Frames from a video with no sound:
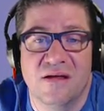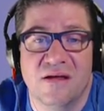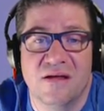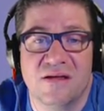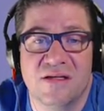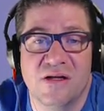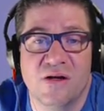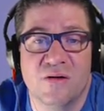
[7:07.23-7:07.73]

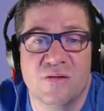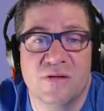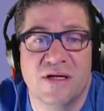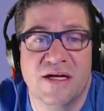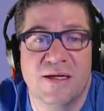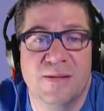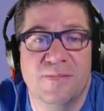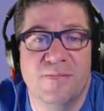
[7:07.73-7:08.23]
You know,
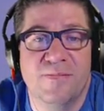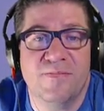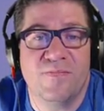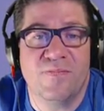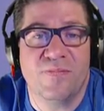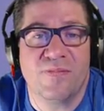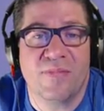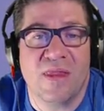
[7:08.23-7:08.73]
um,
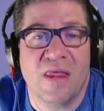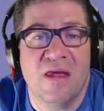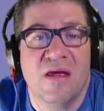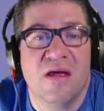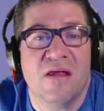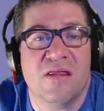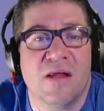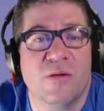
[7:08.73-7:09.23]

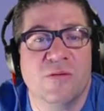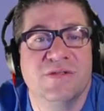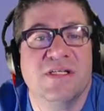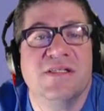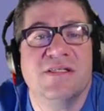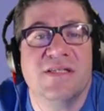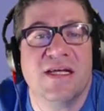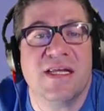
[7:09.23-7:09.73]
there was a
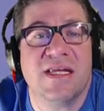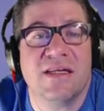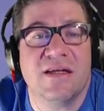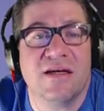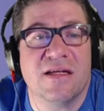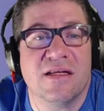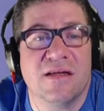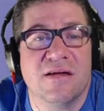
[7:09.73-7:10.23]
study
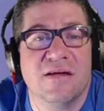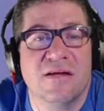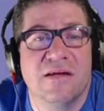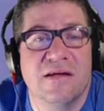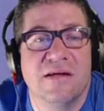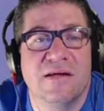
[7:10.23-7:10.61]
done